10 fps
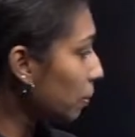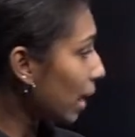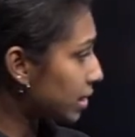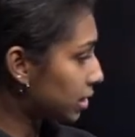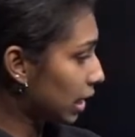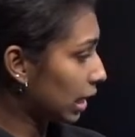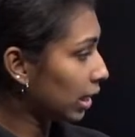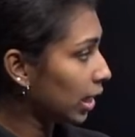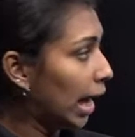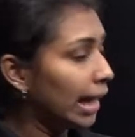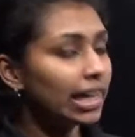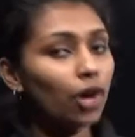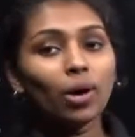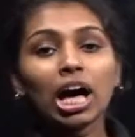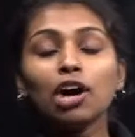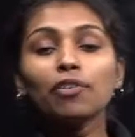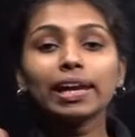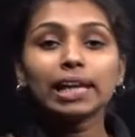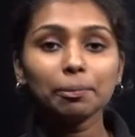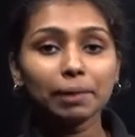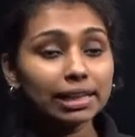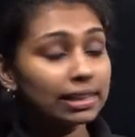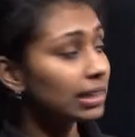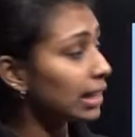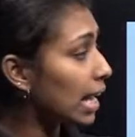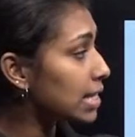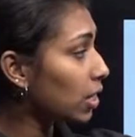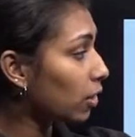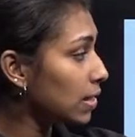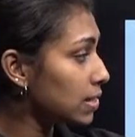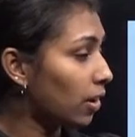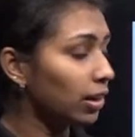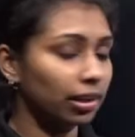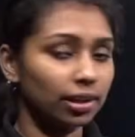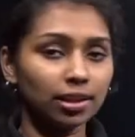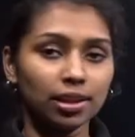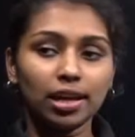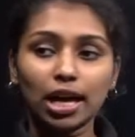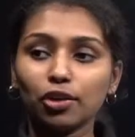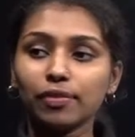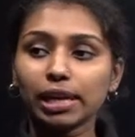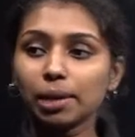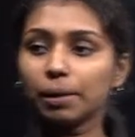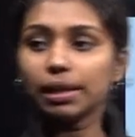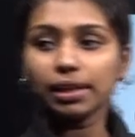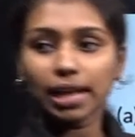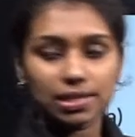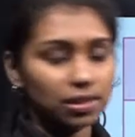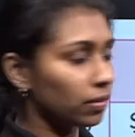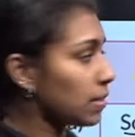acetate. Now how we can predict the nature of the salt? How we can predict the nature of the